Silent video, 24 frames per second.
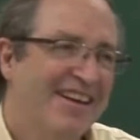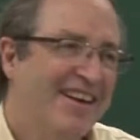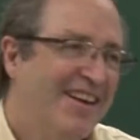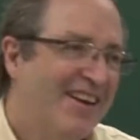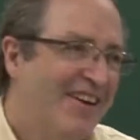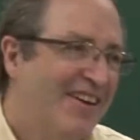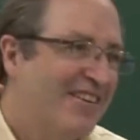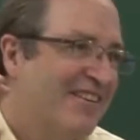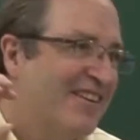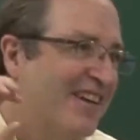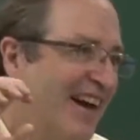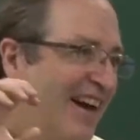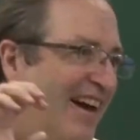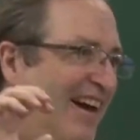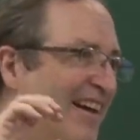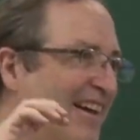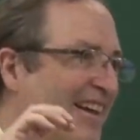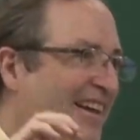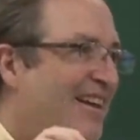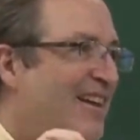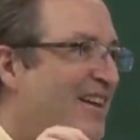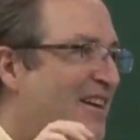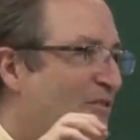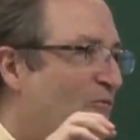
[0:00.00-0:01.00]
Okay.
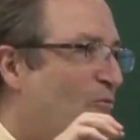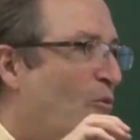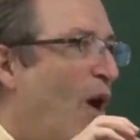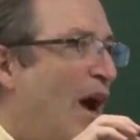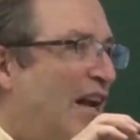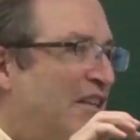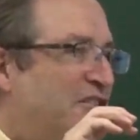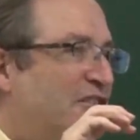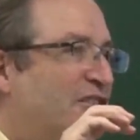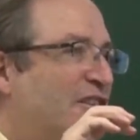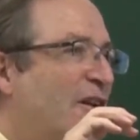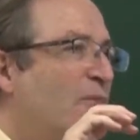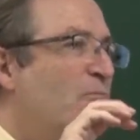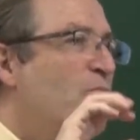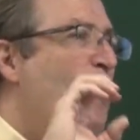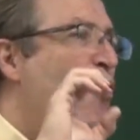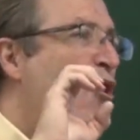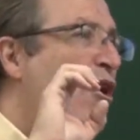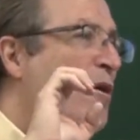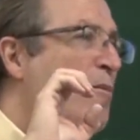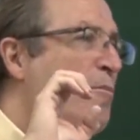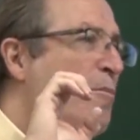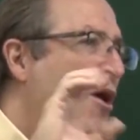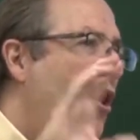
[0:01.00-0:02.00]
Watch some
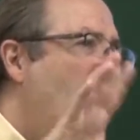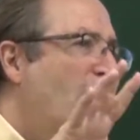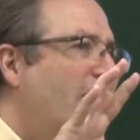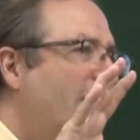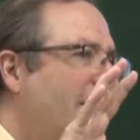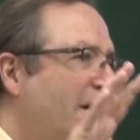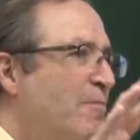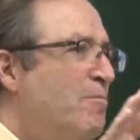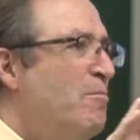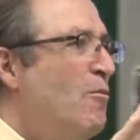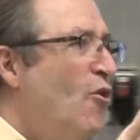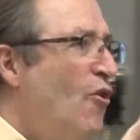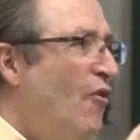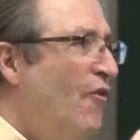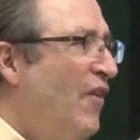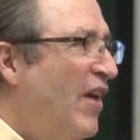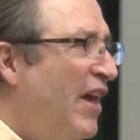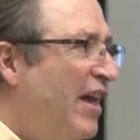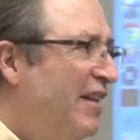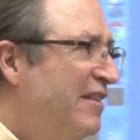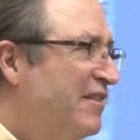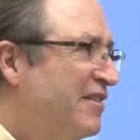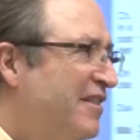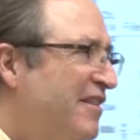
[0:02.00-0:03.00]
more American
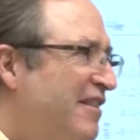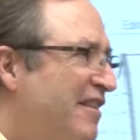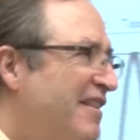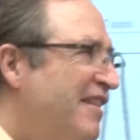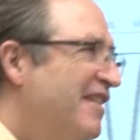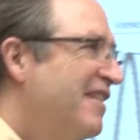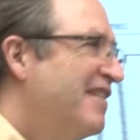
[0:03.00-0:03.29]
movies